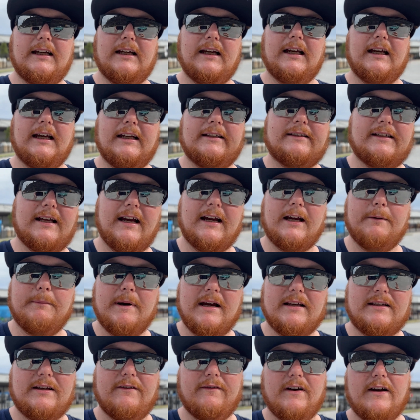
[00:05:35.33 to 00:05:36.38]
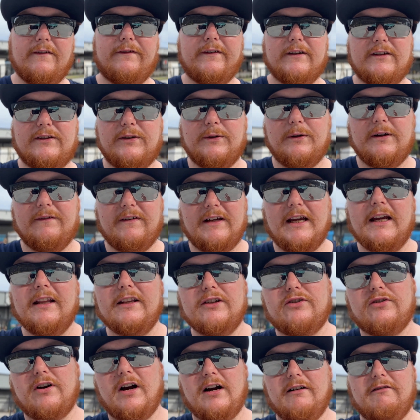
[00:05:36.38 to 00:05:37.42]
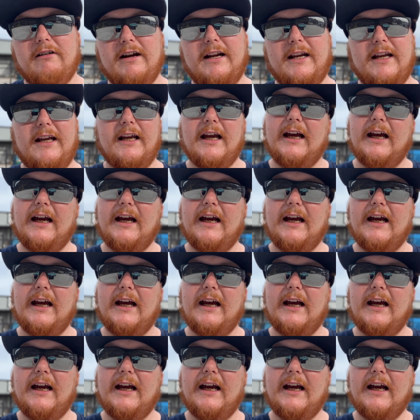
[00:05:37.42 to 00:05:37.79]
it's taken massive effort to even get the truck ready.